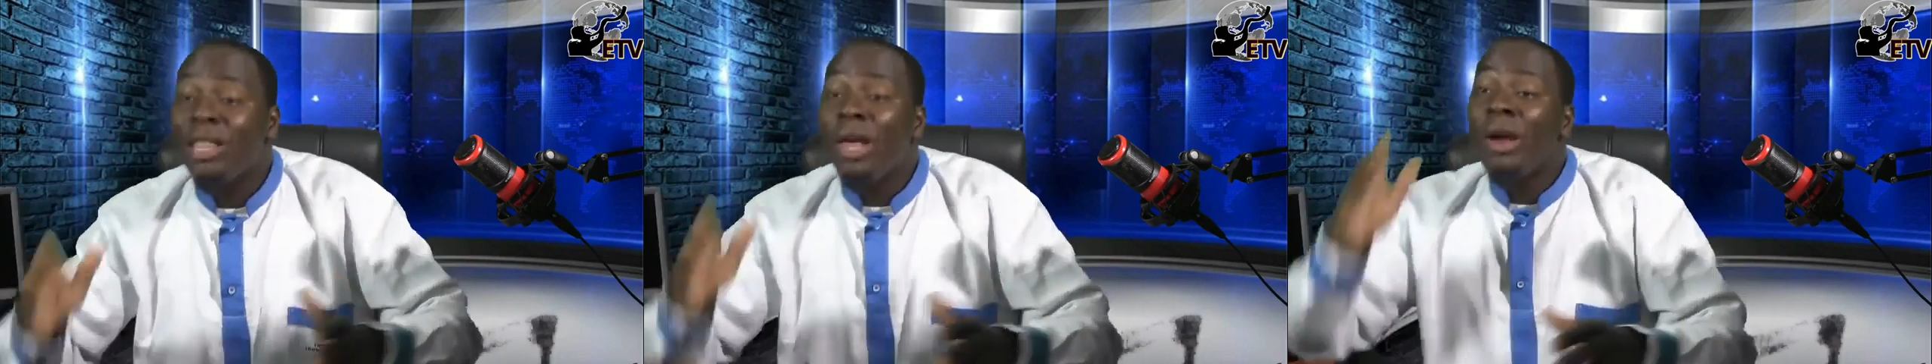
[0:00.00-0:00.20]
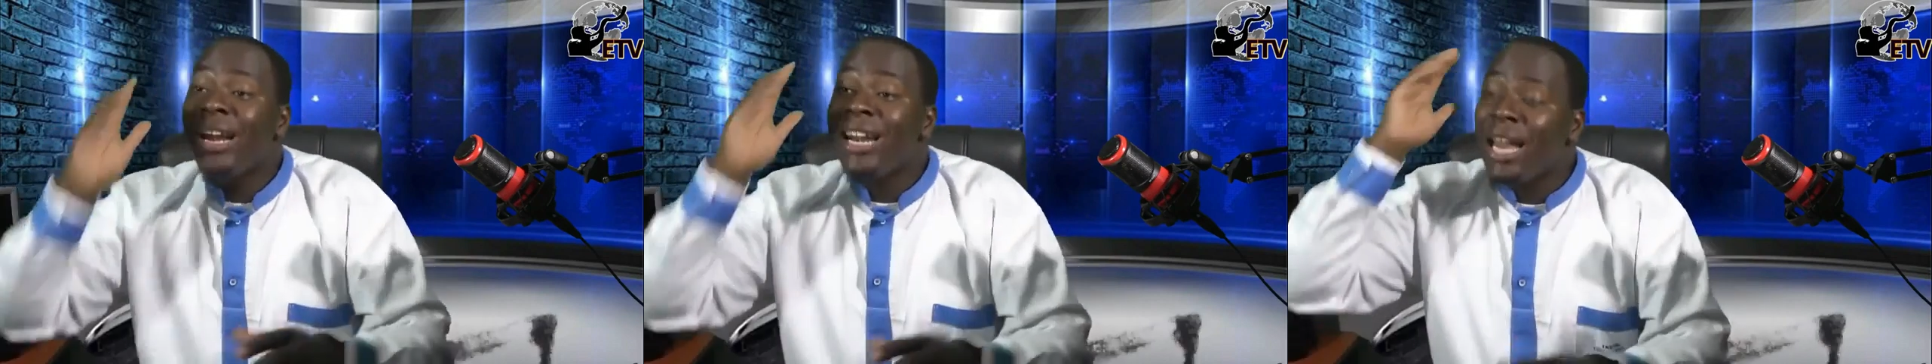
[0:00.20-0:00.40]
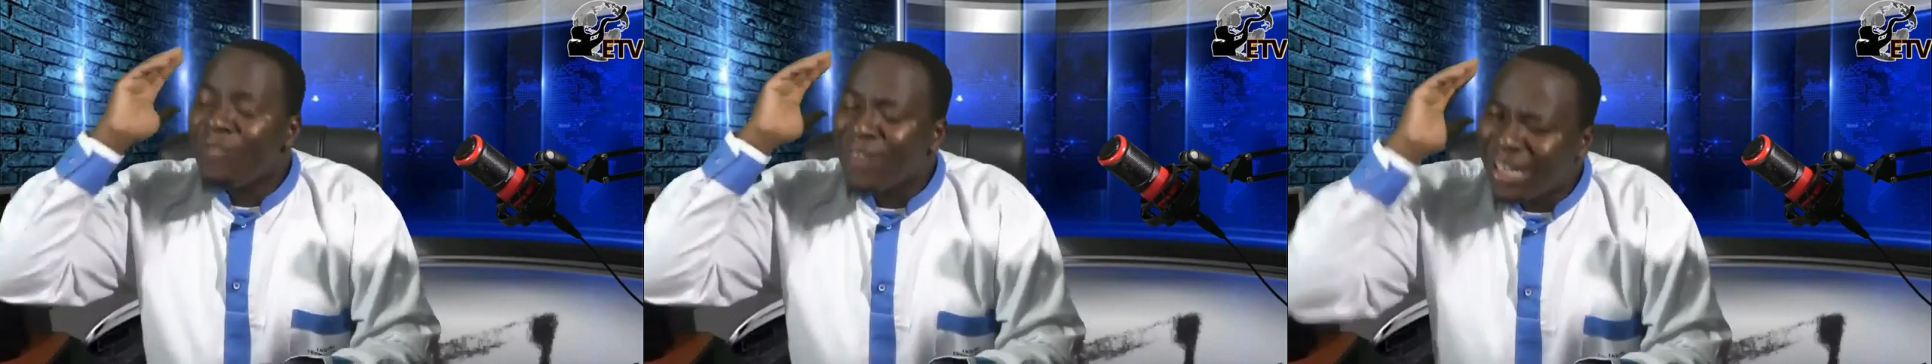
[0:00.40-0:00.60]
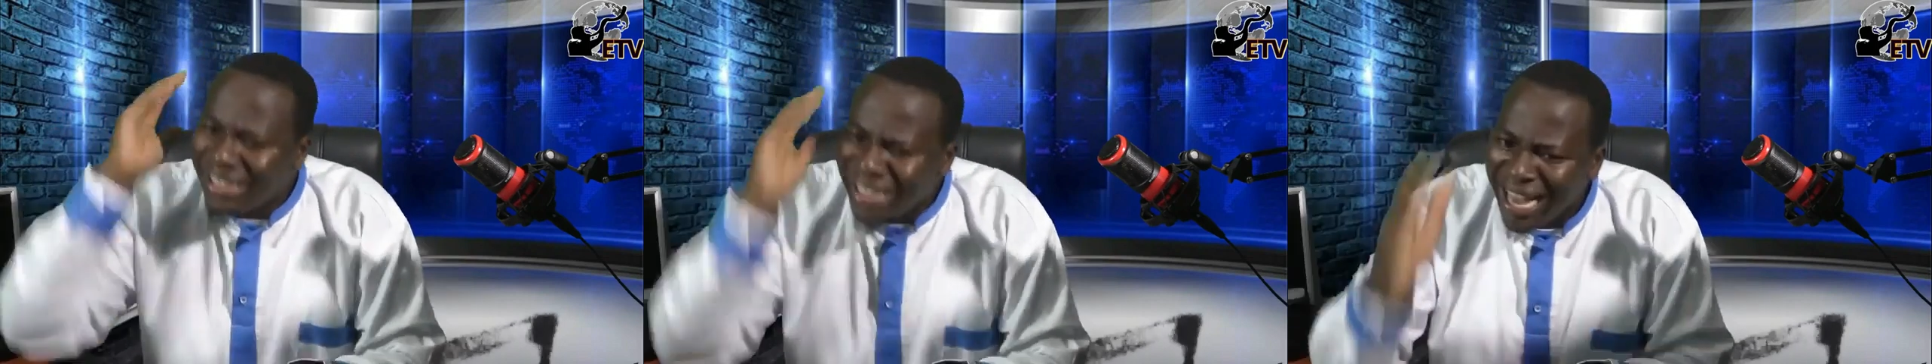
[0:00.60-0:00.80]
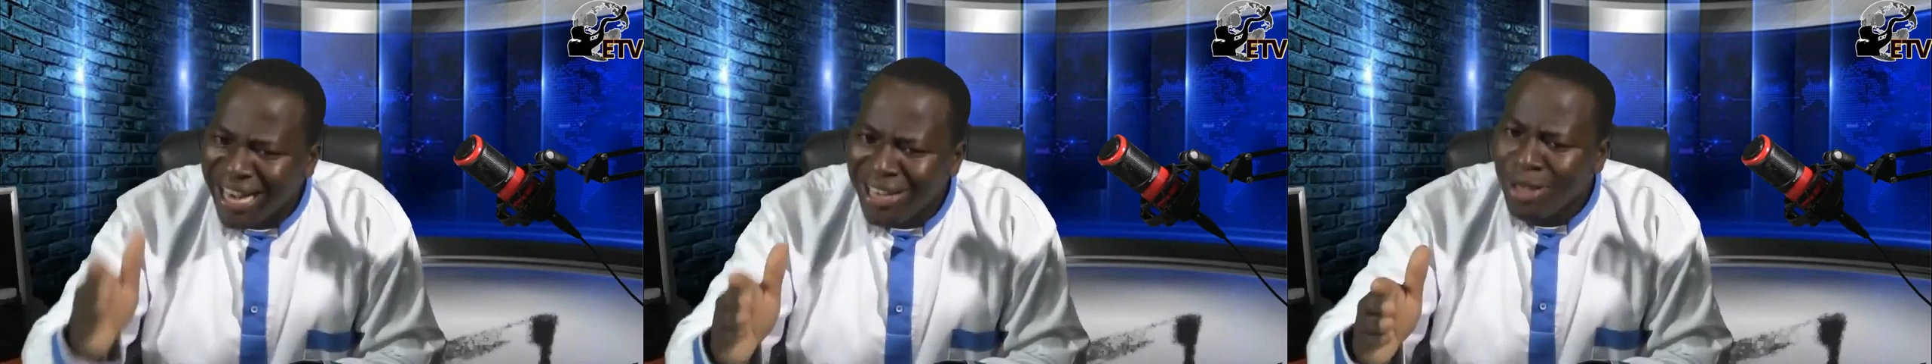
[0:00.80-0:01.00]
They will
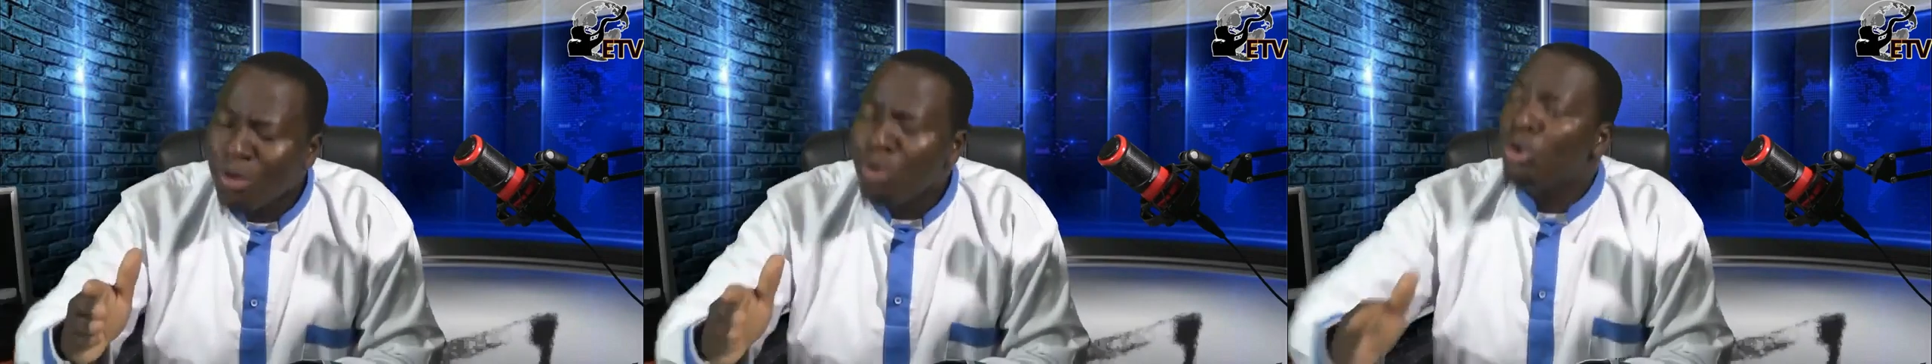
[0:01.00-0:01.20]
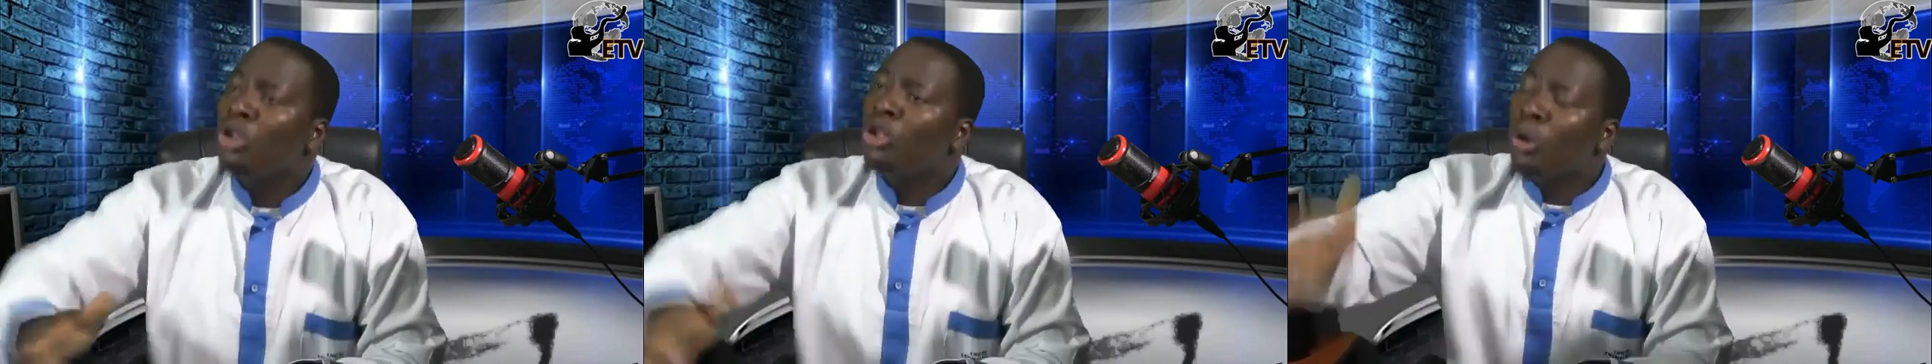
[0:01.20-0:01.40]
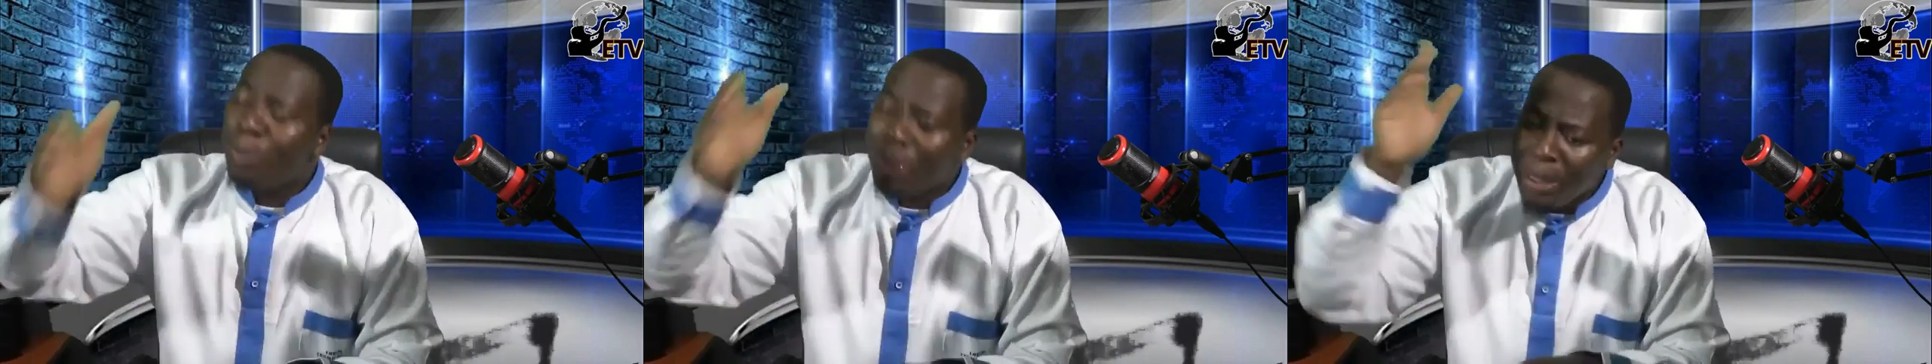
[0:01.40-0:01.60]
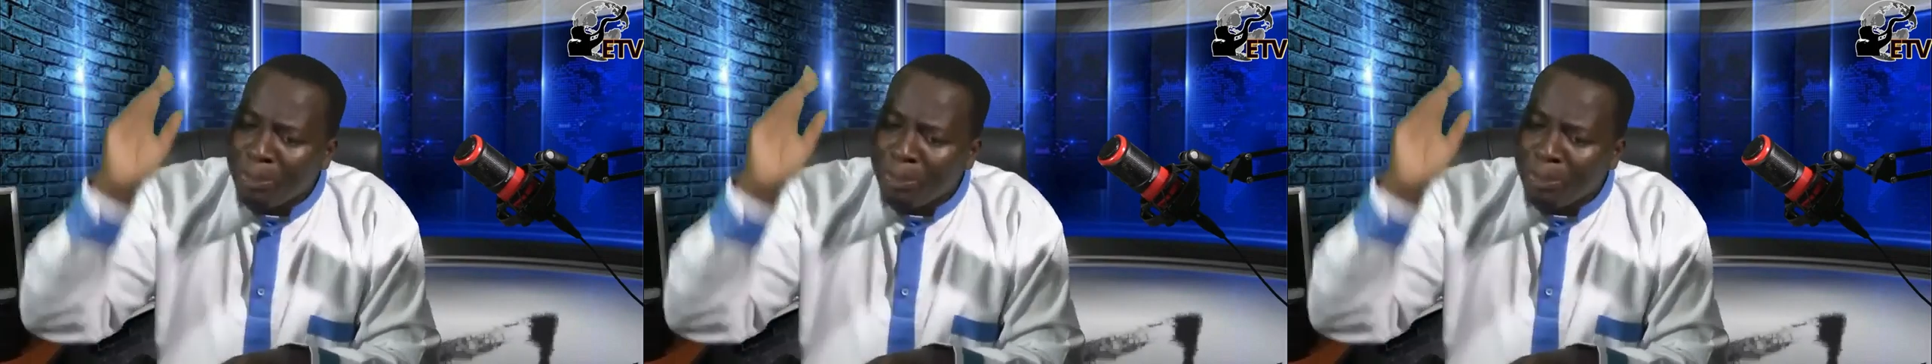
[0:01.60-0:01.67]
never tell you to